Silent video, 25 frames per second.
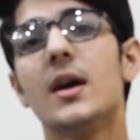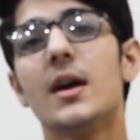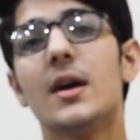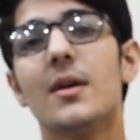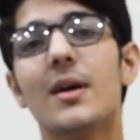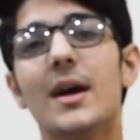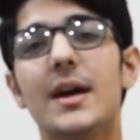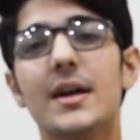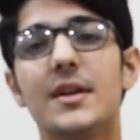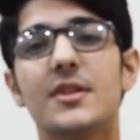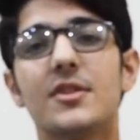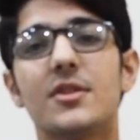
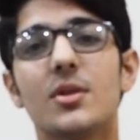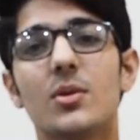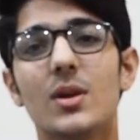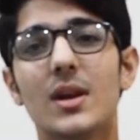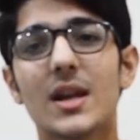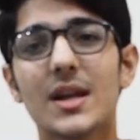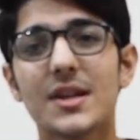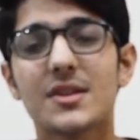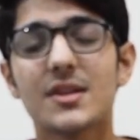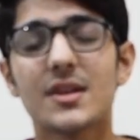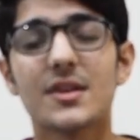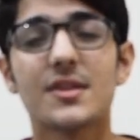Right, so
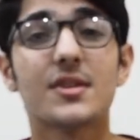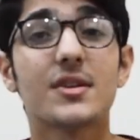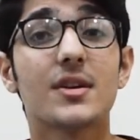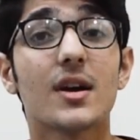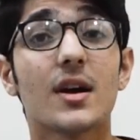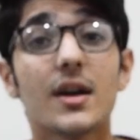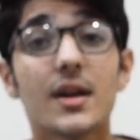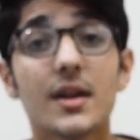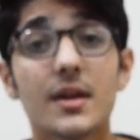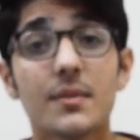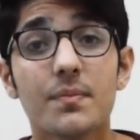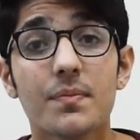let's get
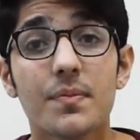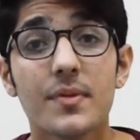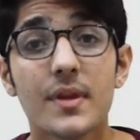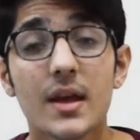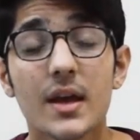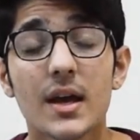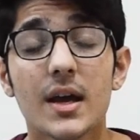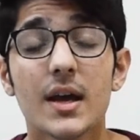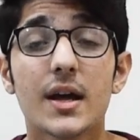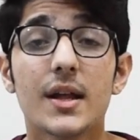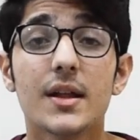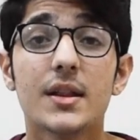started.
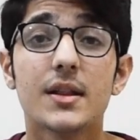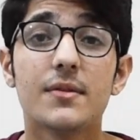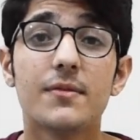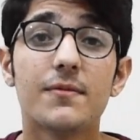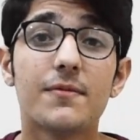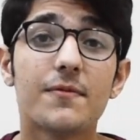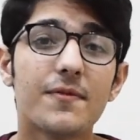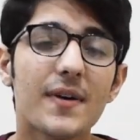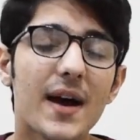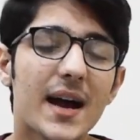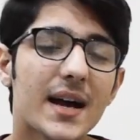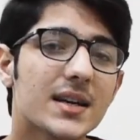
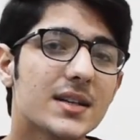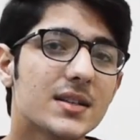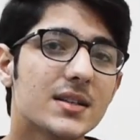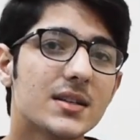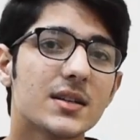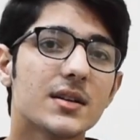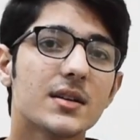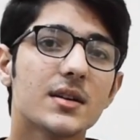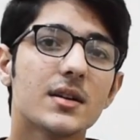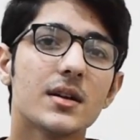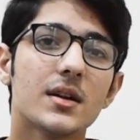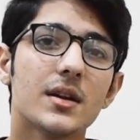
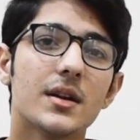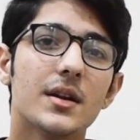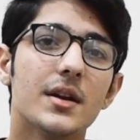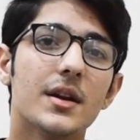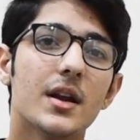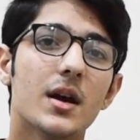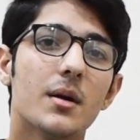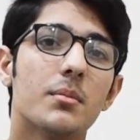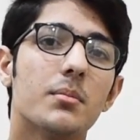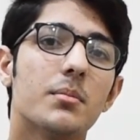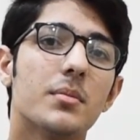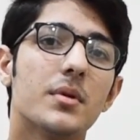Factor
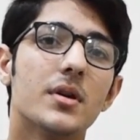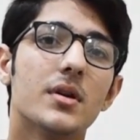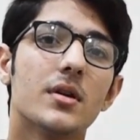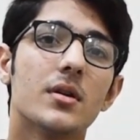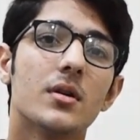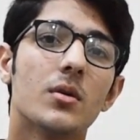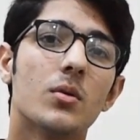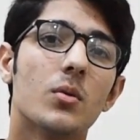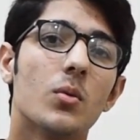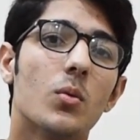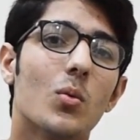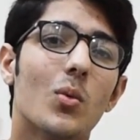number
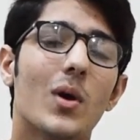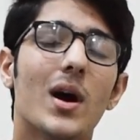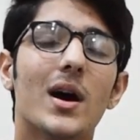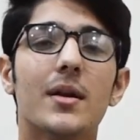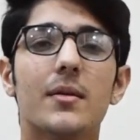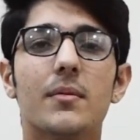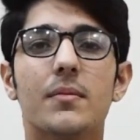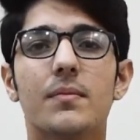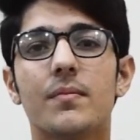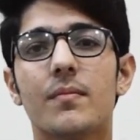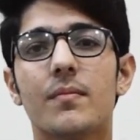1,